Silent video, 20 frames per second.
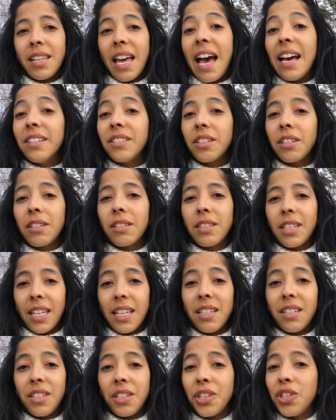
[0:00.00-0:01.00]
enters
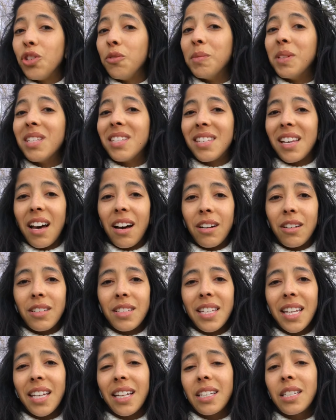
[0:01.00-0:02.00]
into human cells
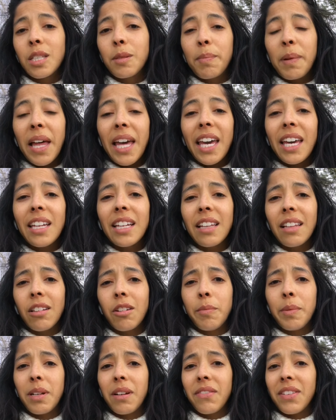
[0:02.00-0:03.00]
and explain a little
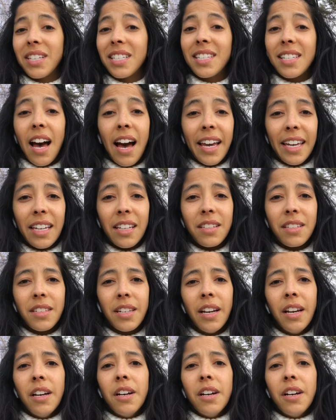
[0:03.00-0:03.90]
bit of the science